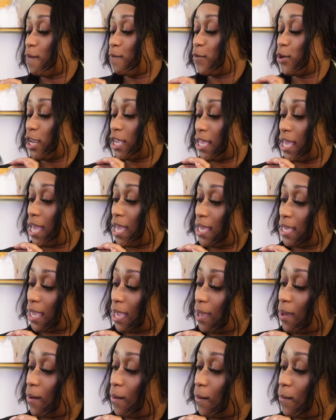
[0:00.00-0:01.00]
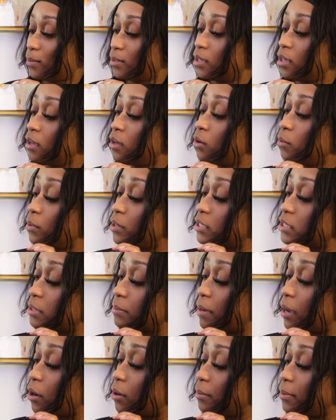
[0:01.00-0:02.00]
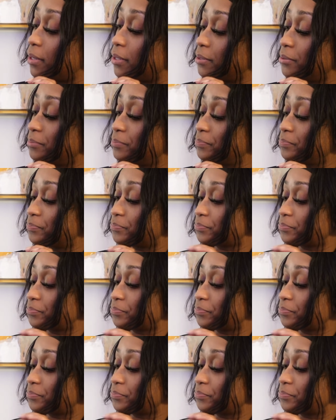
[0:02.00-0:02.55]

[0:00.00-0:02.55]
freaking cute. Where's the power button?